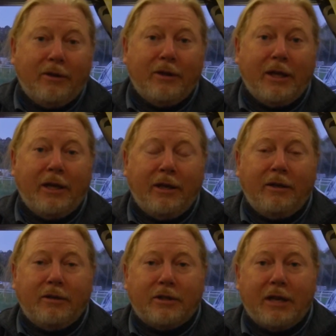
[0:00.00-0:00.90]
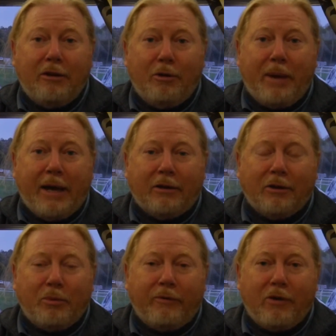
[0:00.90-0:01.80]
the solar panel
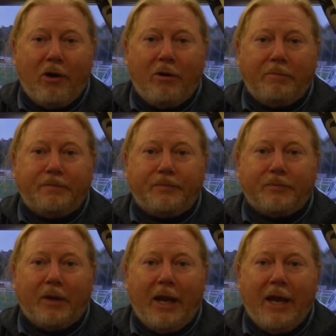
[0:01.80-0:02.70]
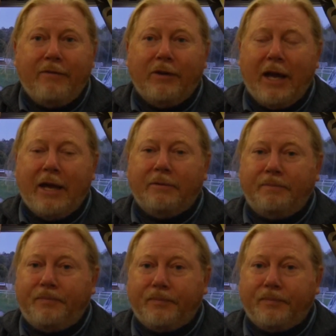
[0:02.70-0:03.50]
that we've got. Even in